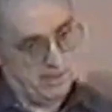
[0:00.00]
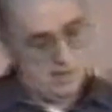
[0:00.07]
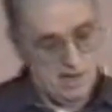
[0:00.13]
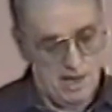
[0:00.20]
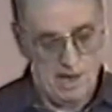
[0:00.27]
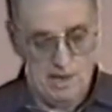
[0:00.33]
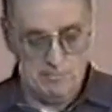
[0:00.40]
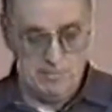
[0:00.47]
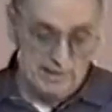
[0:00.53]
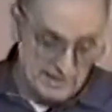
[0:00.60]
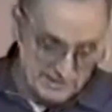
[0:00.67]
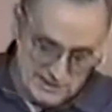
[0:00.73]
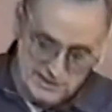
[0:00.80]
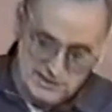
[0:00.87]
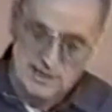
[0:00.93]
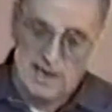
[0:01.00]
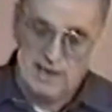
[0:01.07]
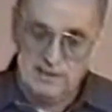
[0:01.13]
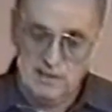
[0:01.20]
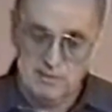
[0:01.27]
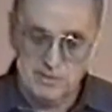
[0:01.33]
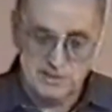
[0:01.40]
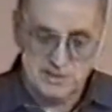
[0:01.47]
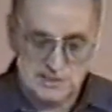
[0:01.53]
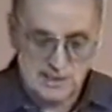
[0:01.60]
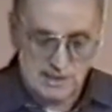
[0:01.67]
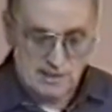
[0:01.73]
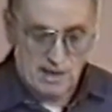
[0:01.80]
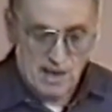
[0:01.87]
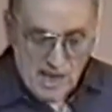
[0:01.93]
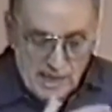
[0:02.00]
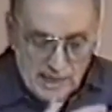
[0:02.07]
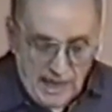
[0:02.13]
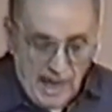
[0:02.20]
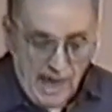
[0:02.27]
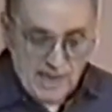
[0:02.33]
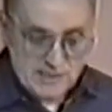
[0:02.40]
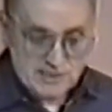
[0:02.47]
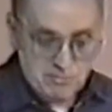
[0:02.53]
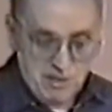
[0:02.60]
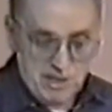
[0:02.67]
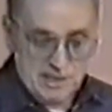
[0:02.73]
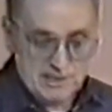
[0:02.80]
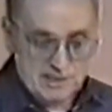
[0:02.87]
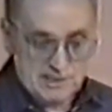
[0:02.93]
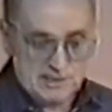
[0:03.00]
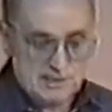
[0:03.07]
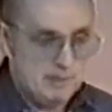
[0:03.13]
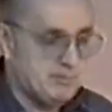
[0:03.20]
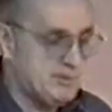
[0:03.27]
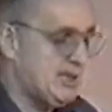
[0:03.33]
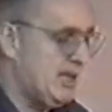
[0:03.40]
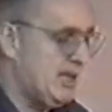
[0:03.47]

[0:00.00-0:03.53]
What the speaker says: be calm. And that's exactly what's said here. Cast me into the deep